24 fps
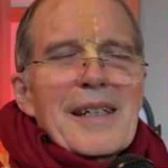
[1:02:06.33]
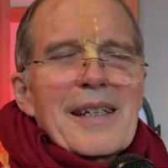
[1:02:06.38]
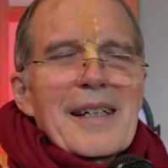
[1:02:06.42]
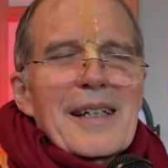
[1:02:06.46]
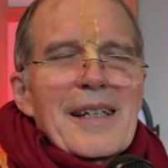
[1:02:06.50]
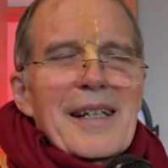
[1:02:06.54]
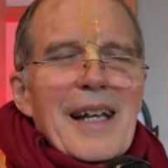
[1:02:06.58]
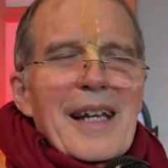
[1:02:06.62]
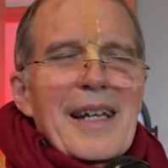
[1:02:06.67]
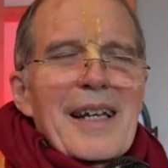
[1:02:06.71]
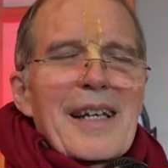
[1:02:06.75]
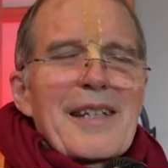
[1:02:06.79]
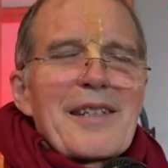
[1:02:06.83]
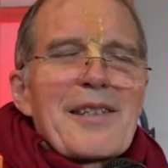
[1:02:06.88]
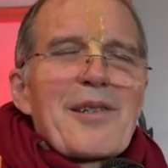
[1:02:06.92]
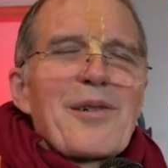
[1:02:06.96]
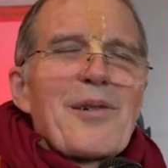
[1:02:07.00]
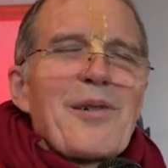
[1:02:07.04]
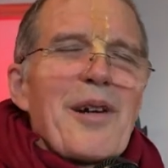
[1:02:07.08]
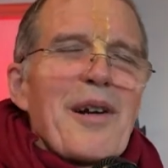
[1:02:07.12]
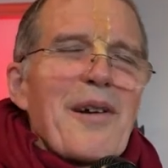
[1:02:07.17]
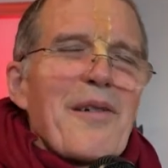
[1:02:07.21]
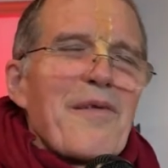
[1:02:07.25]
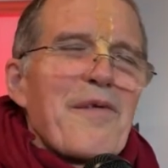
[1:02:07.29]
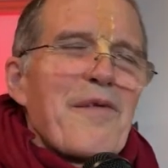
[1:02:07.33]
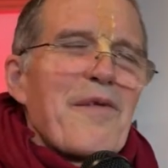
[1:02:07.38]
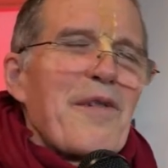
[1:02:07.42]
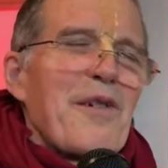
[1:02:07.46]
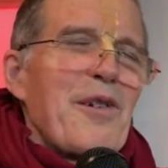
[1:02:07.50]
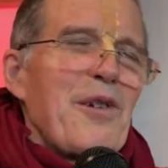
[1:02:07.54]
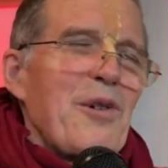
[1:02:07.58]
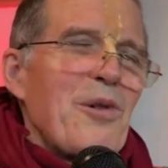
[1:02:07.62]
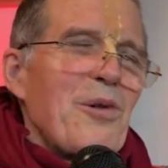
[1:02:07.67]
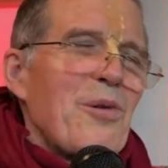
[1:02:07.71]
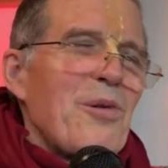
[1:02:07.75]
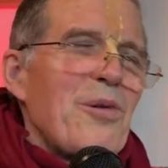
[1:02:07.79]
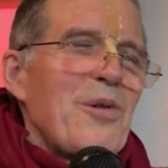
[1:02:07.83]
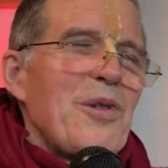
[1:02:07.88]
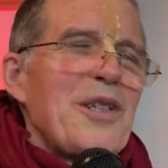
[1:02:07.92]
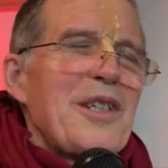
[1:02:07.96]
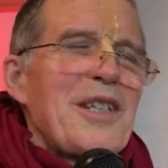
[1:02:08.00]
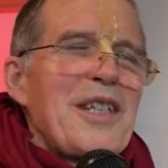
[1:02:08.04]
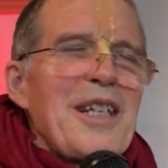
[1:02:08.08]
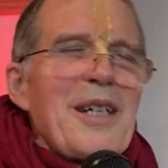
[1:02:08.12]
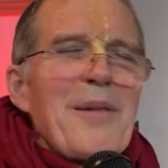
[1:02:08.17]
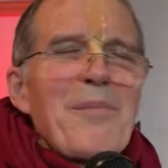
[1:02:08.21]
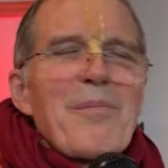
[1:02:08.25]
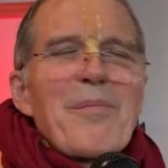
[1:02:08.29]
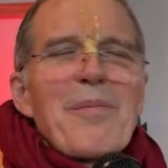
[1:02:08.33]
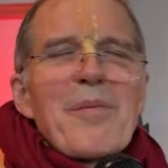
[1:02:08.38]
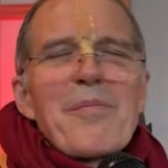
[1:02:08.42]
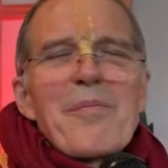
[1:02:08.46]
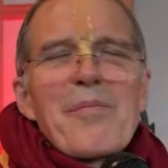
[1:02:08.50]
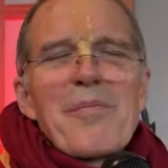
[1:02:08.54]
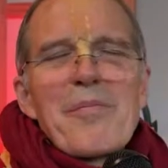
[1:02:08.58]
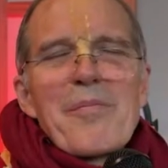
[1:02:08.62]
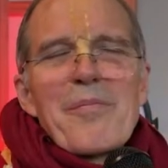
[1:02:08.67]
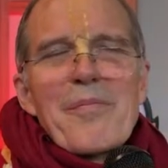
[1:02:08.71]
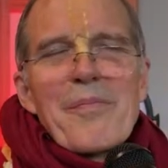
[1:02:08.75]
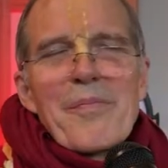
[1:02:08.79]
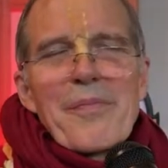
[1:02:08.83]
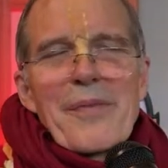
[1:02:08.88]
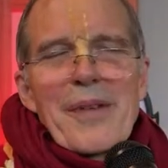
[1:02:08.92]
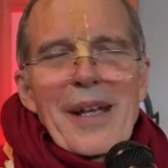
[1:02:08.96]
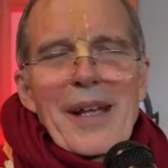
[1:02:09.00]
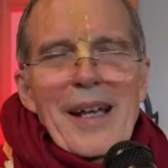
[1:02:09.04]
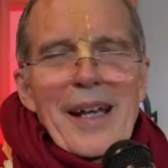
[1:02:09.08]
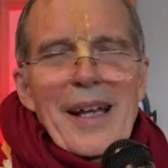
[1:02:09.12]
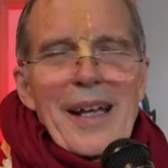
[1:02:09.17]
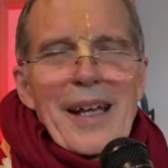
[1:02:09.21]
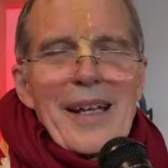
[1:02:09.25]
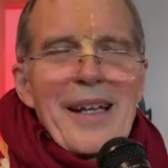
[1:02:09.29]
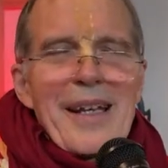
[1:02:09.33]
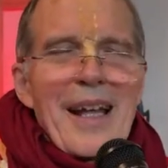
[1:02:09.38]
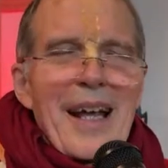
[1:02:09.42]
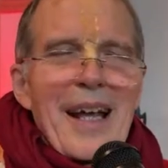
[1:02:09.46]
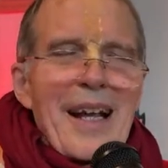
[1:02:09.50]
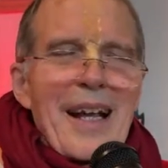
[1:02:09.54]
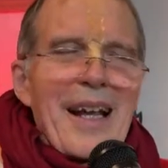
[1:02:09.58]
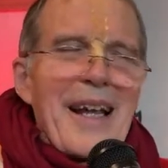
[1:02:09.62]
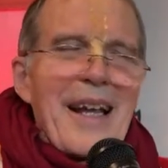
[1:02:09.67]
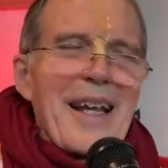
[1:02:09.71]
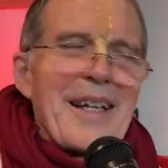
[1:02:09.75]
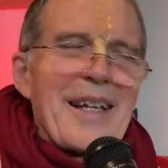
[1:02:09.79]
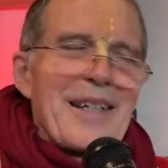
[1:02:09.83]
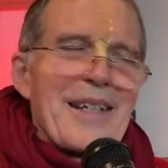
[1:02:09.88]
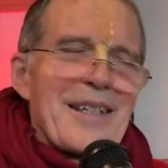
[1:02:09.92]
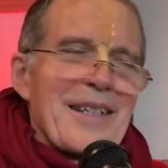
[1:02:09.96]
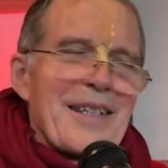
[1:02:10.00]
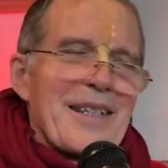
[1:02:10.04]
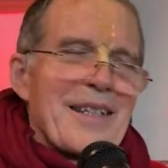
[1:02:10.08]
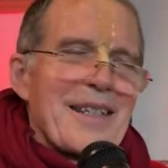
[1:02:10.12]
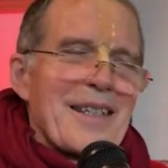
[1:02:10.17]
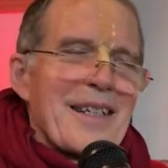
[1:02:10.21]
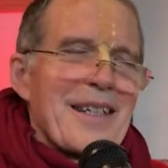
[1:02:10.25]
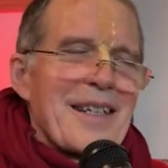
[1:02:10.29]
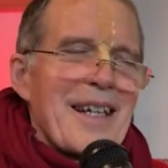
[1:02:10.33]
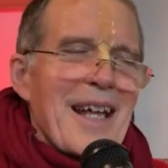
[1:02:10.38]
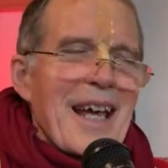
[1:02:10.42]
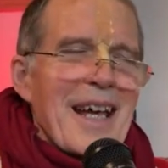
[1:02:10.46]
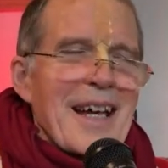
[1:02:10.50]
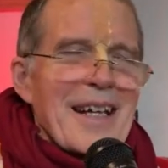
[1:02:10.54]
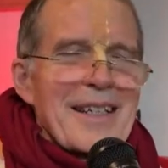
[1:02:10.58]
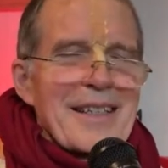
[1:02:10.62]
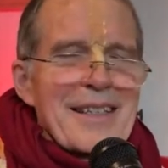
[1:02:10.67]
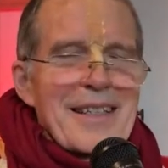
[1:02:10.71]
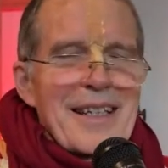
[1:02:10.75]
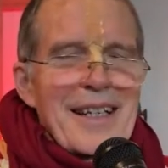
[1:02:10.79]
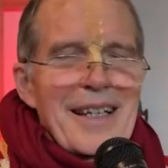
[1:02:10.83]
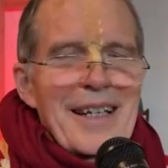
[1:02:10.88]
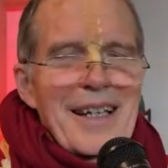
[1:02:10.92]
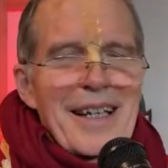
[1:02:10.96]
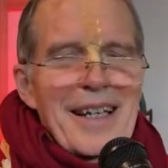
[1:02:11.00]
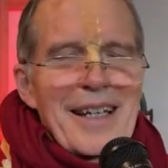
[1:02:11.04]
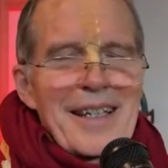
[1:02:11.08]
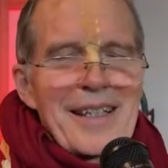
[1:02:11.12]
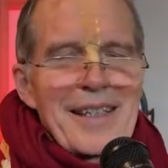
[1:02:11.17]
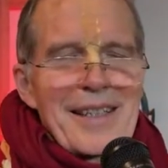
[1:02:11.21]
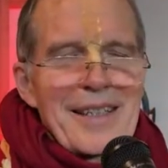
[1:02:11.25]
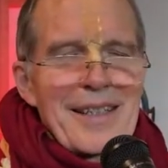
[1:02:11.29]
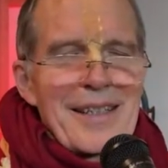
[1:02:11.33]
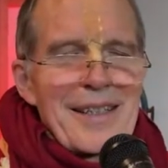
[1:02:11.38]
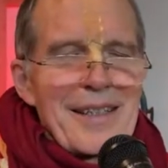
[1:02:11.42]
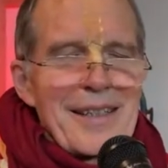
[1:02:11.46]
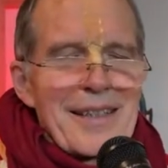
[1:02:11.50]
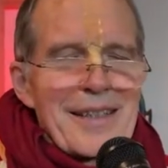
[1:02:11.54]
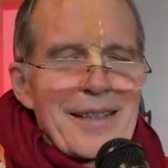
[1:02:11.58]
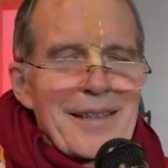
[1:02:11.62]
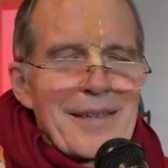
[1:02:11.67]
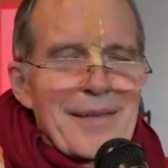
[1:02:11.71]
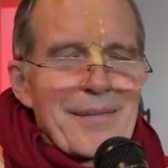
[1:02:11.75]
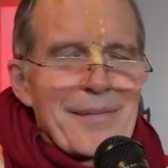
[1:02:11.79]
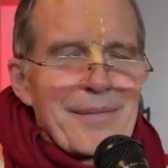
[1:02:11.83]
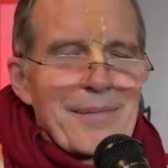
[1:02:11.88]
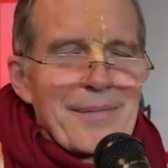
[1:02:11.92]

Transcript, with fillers: Let us do a few deep inhalations and exhalations.